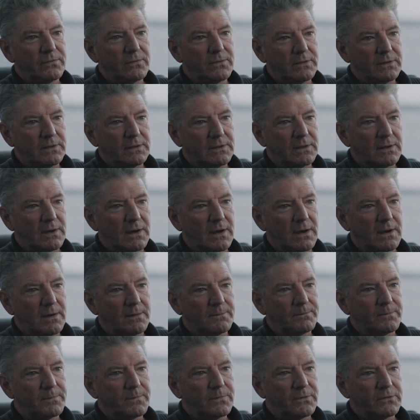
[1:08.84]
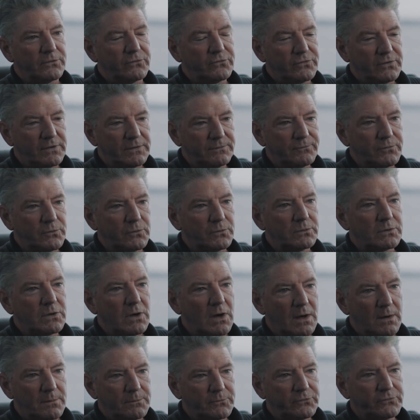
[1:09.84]
The, um, the seafood
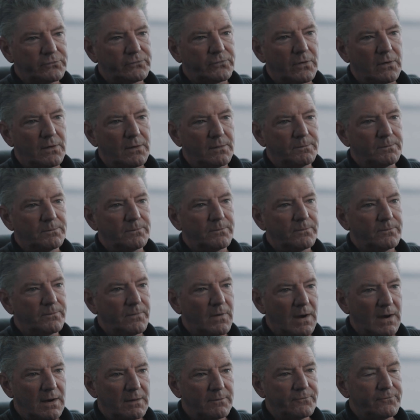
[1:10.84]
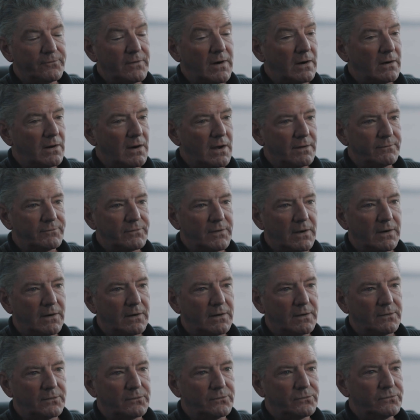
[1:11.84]
comes from uh, far off
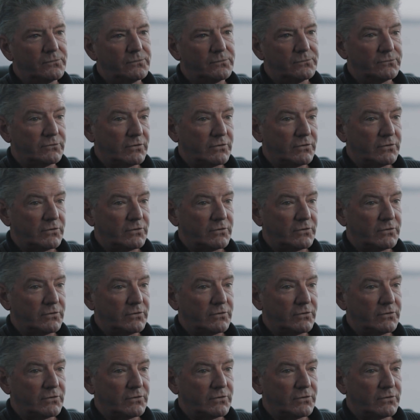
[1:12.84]
areas,